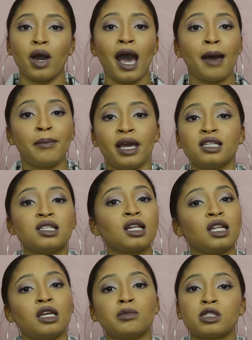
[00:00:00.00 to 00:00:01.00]
I
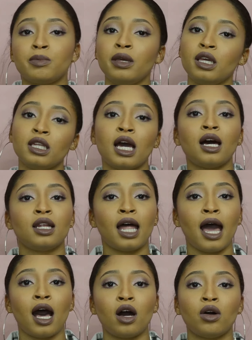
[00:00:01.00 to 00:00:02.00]
basically am speaking out
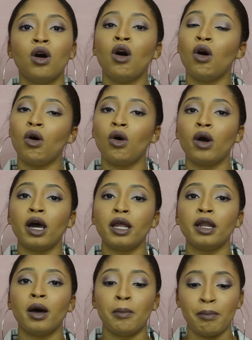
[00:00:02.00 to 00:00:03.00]
loud
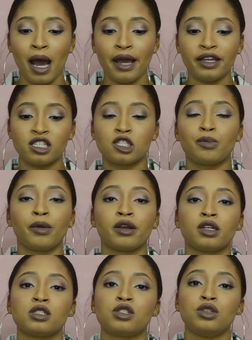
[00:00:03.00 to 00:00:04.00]
on my
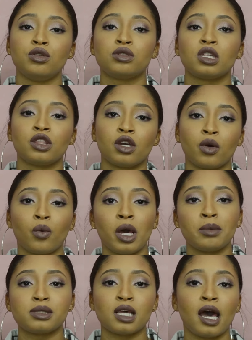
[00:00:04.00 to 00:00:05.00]
experience using their
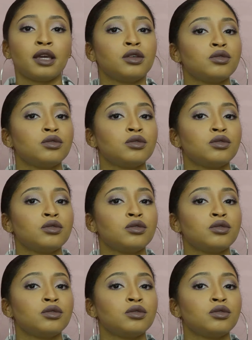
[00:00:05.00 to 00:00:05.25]
website,